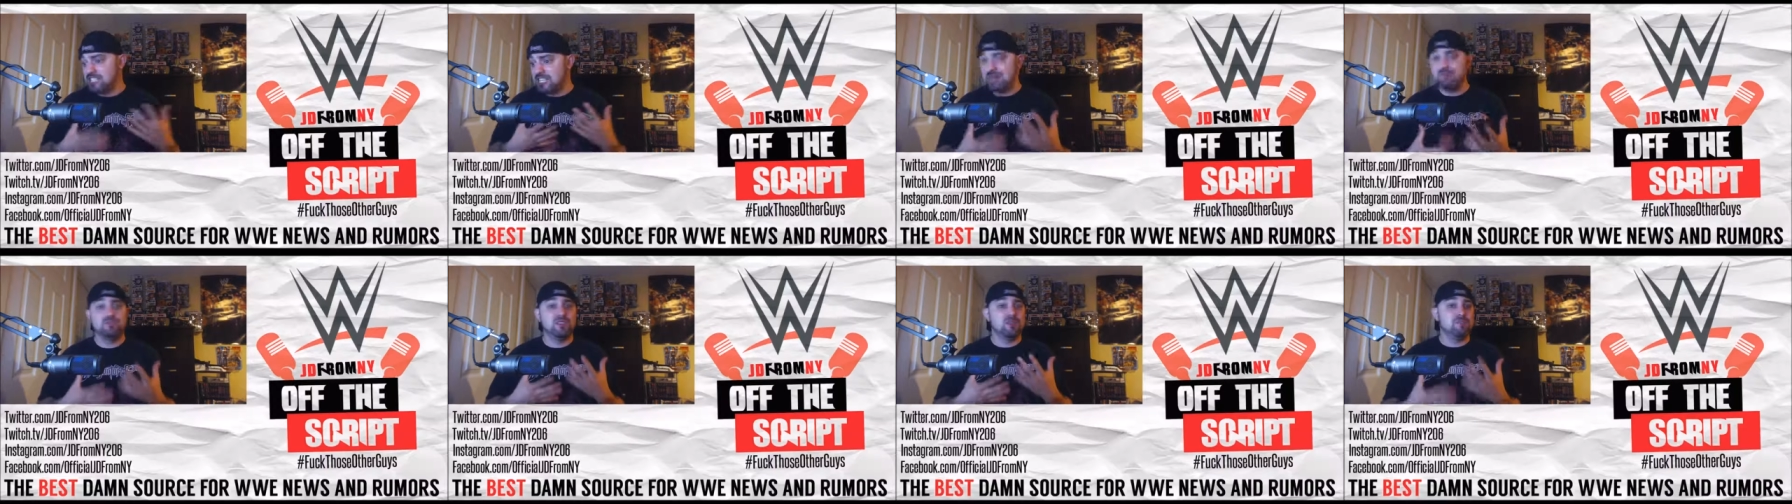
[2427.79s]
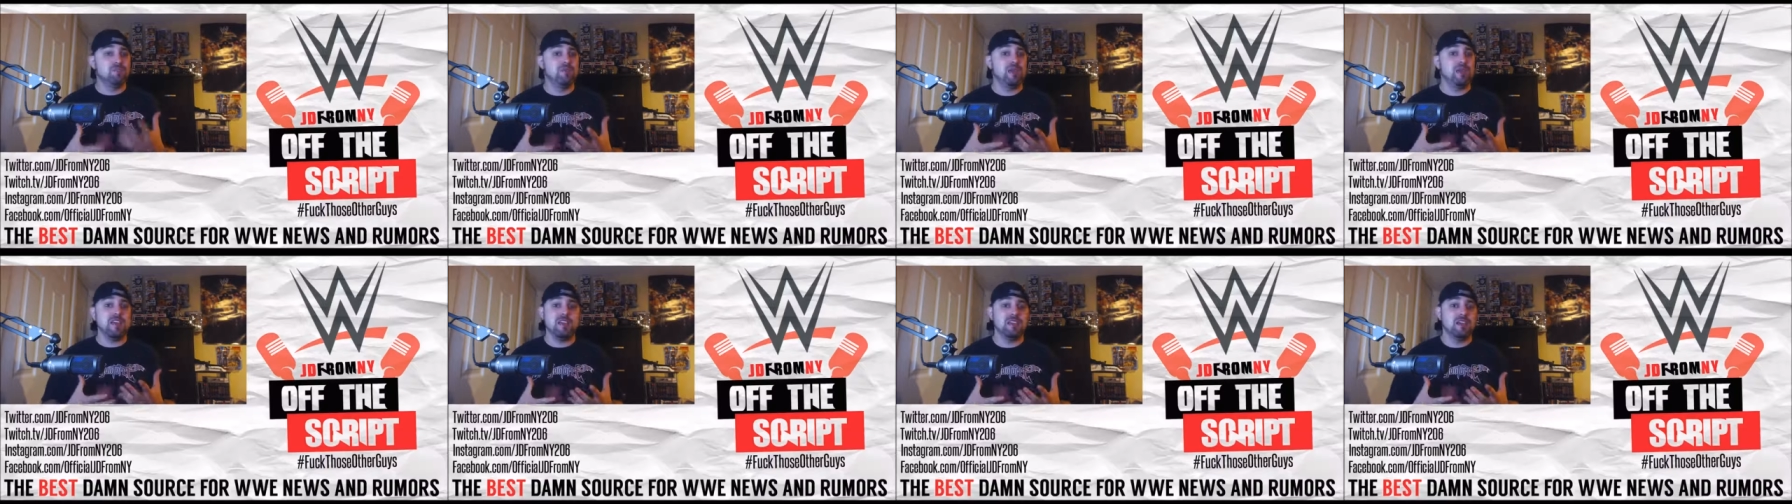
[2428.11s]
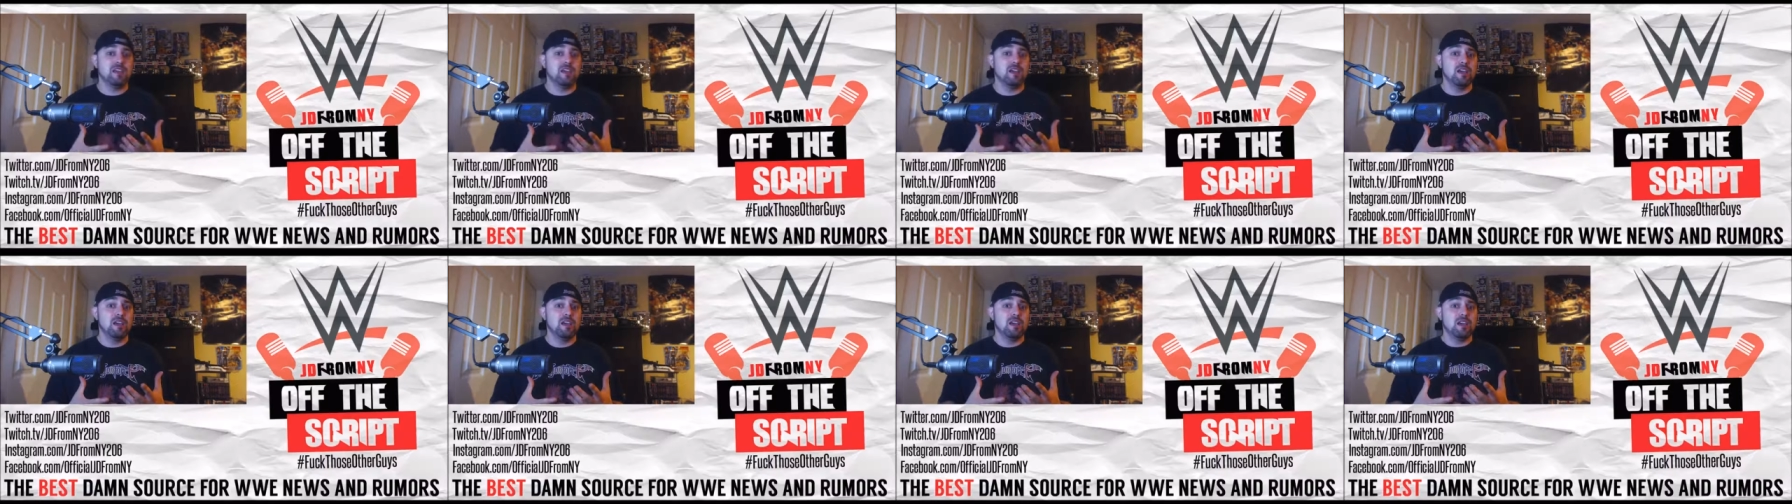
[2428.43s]
seem to
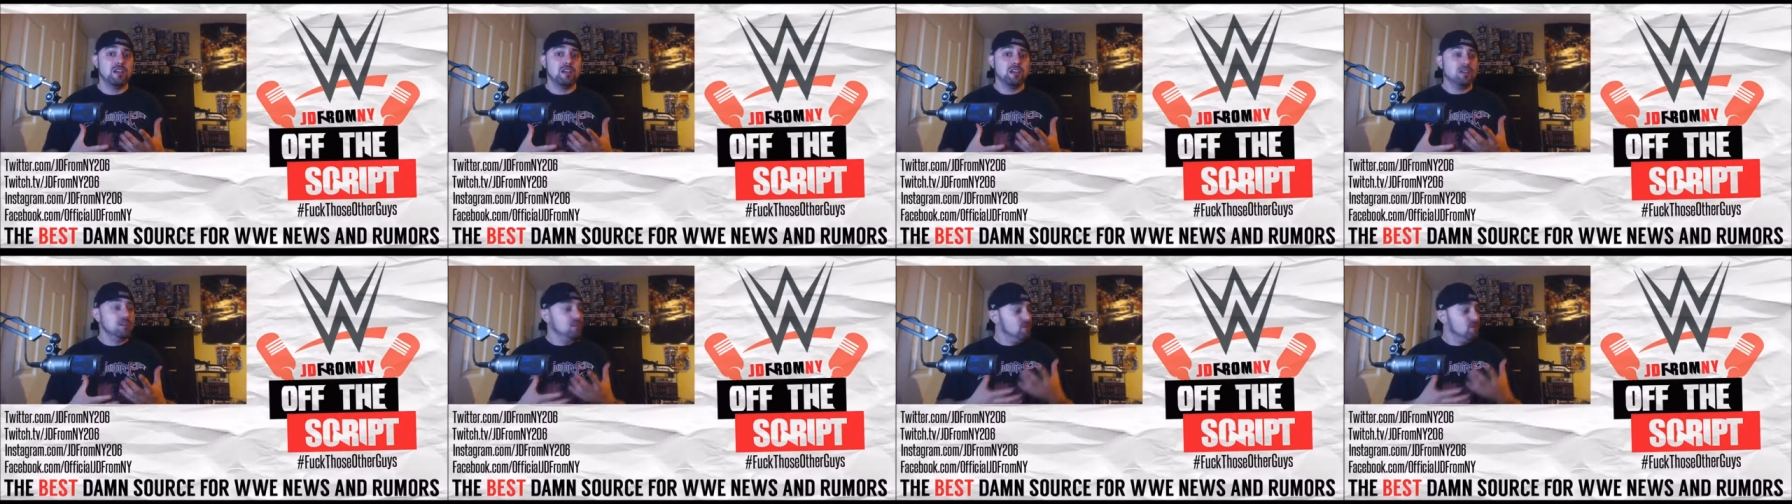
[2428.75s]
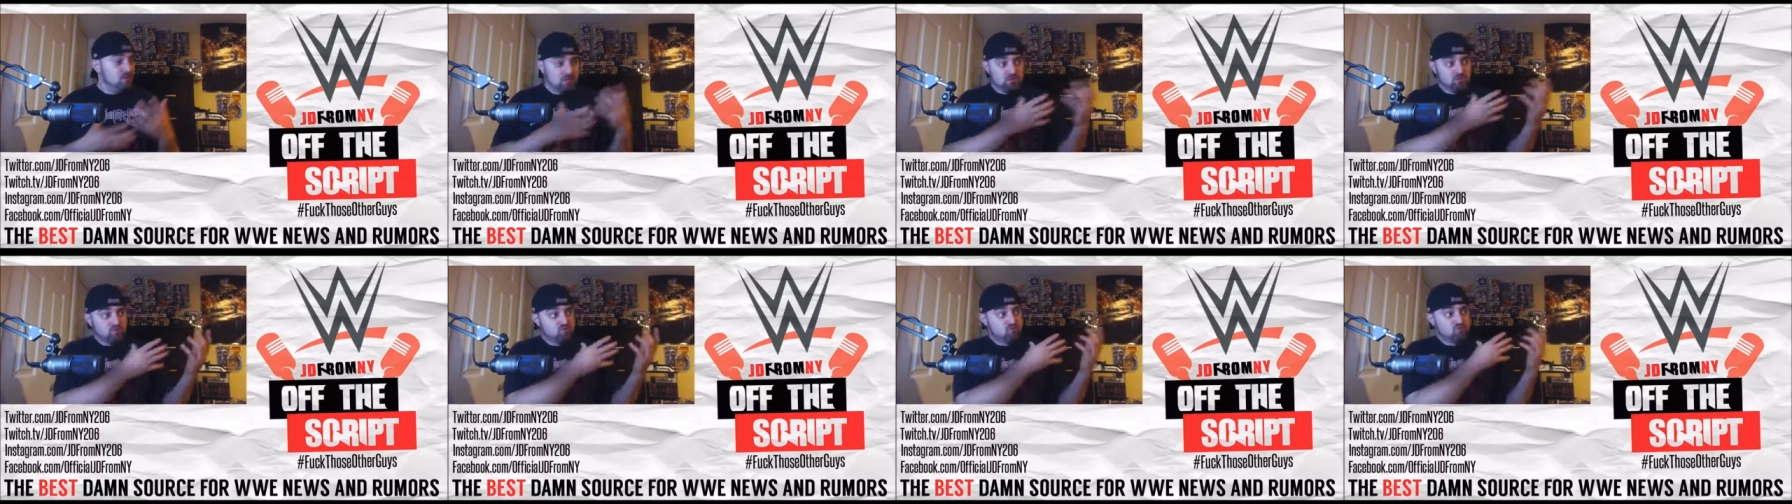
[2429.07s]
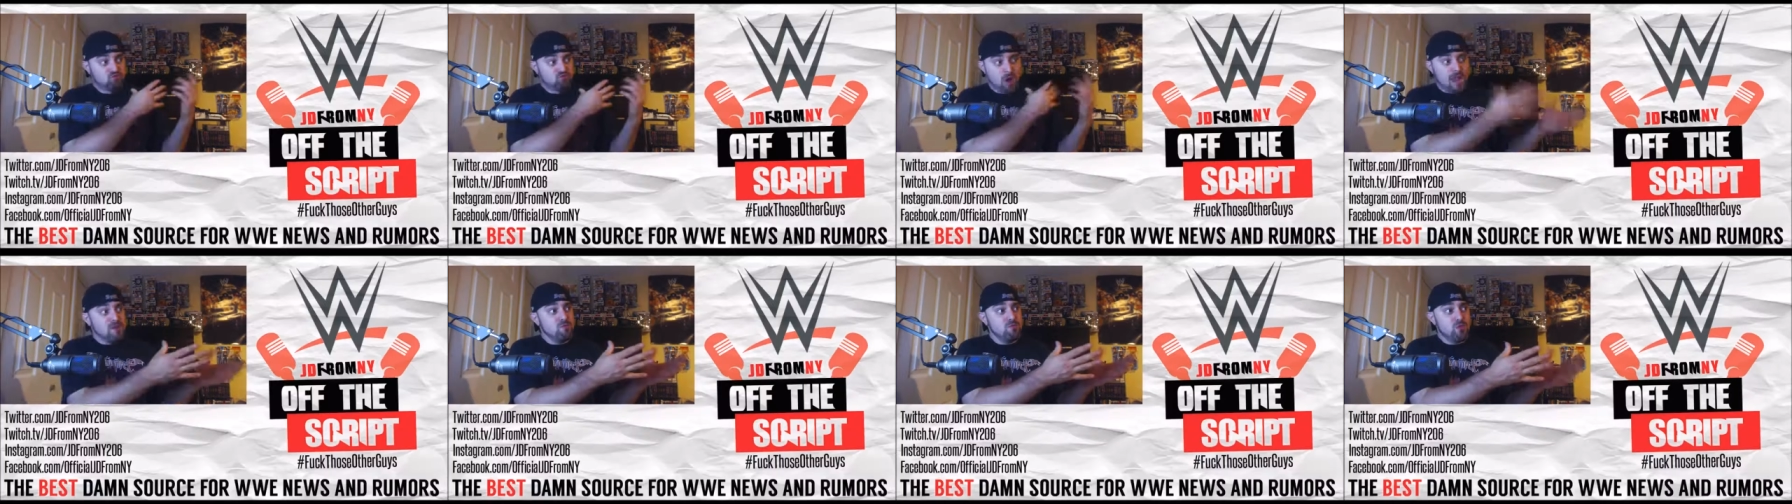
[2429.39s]
be
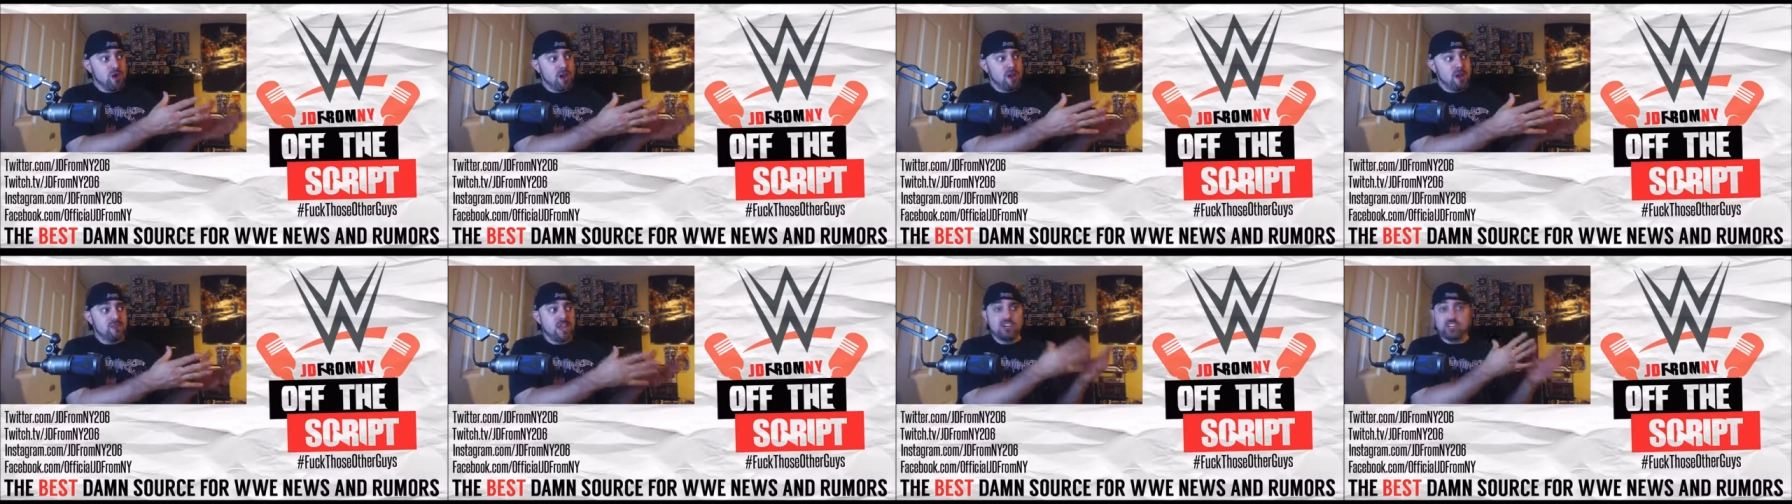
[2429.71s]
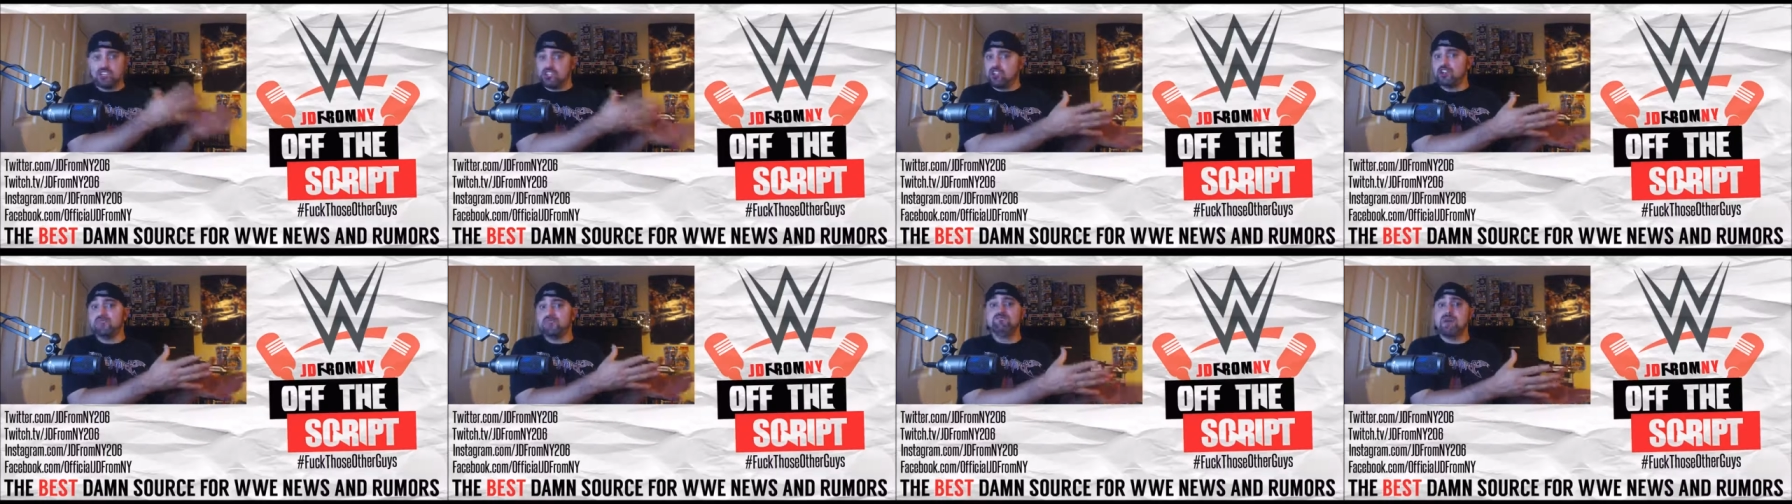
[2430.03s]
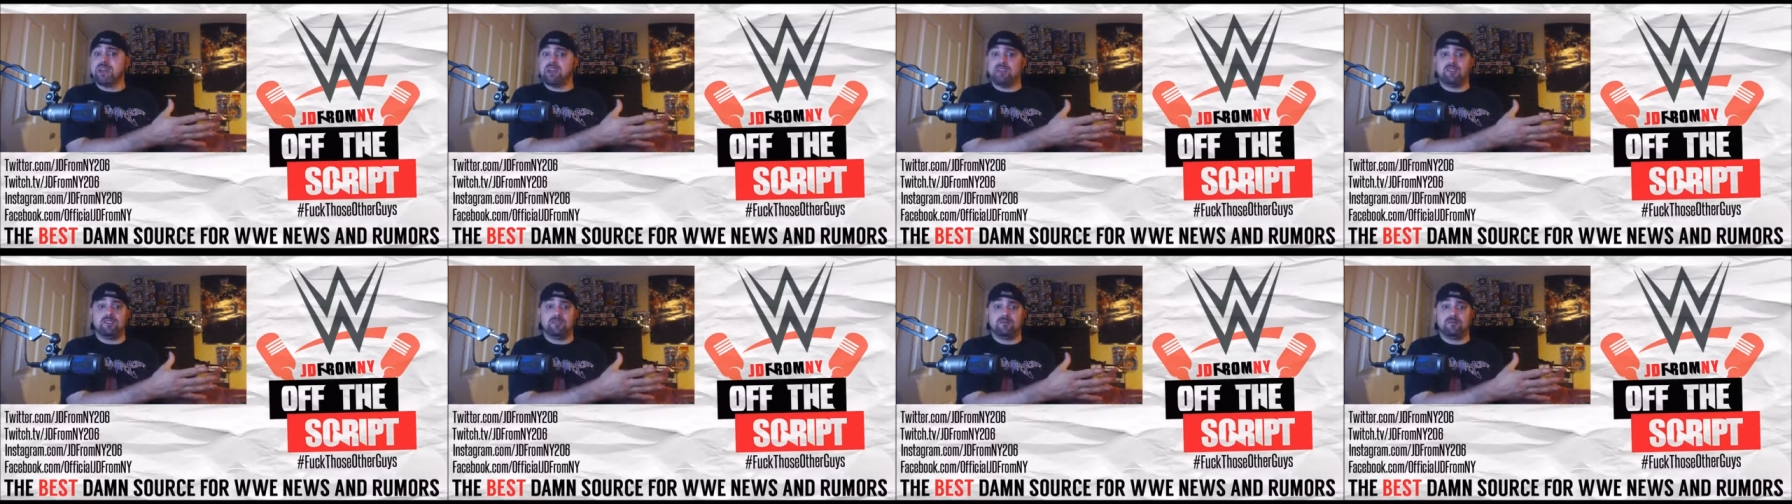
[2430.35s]
right where they
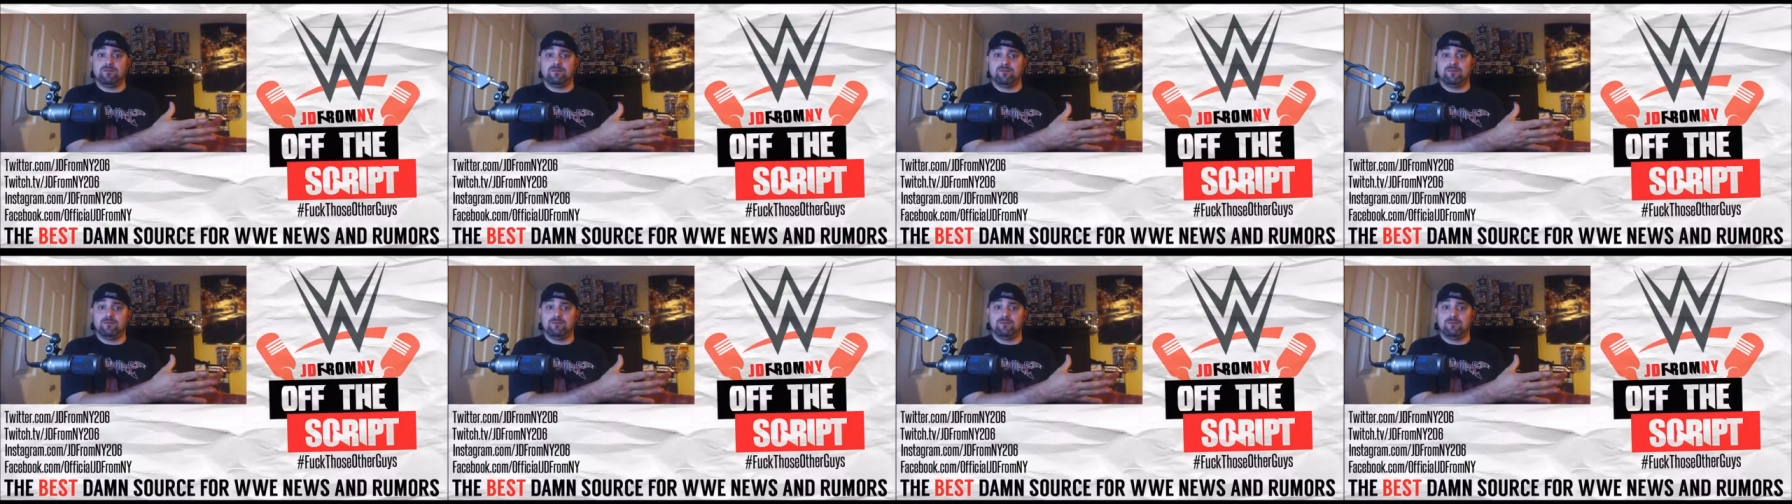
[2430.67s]
should be.